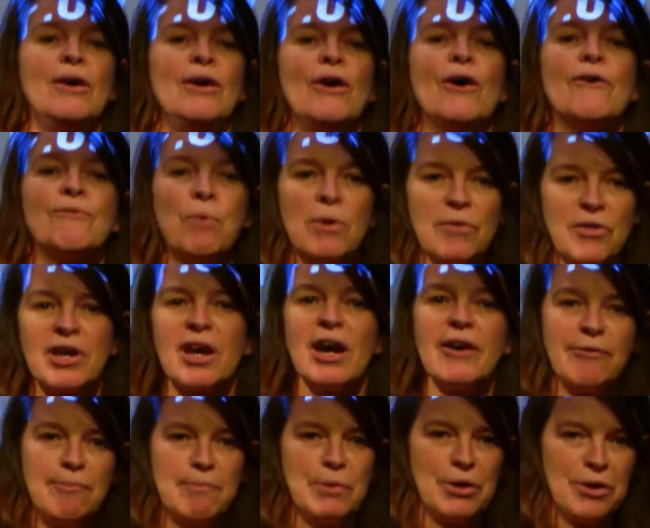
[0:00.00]
of what the
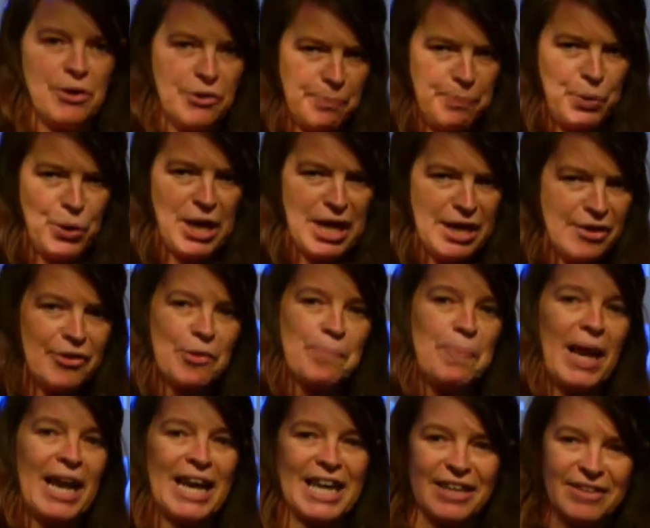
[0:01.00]
government has put into
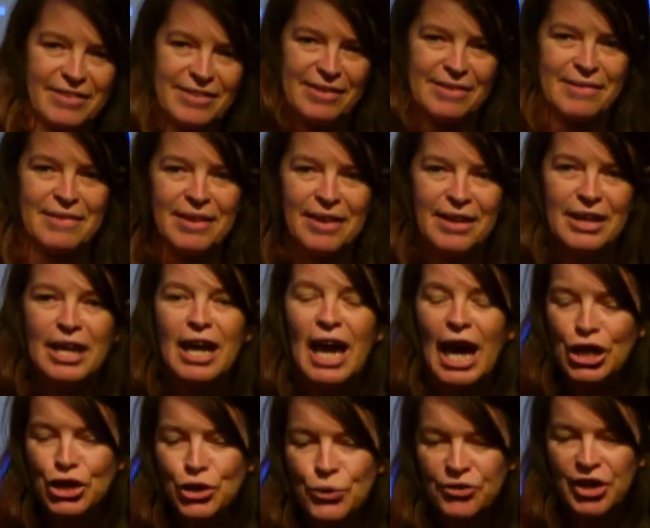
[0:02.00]
place
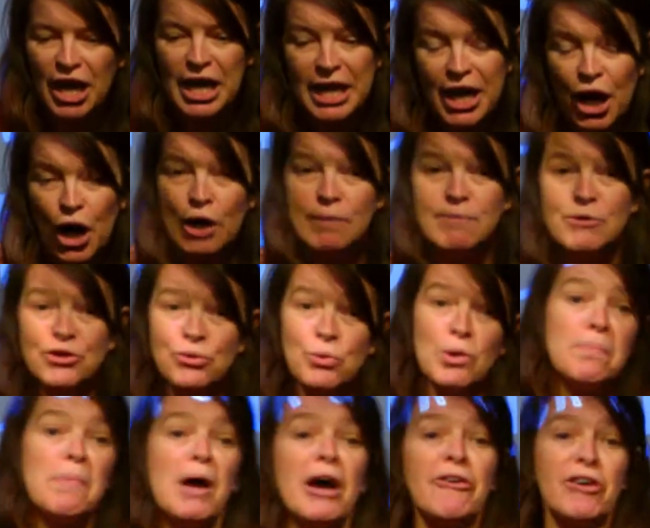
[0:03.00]
and you take it over
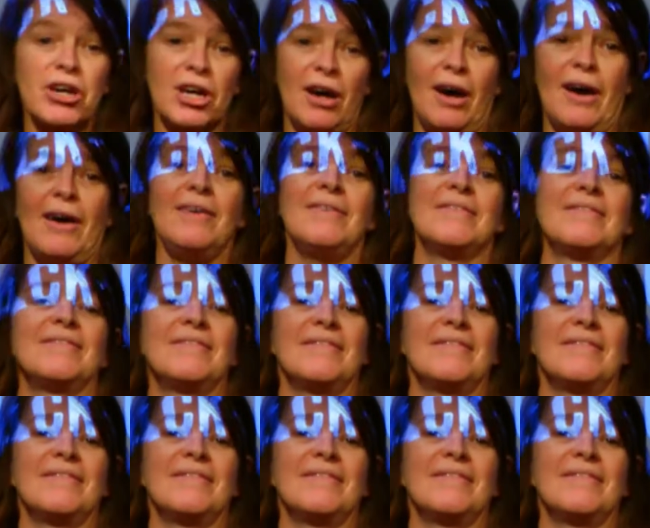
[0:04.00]
to America,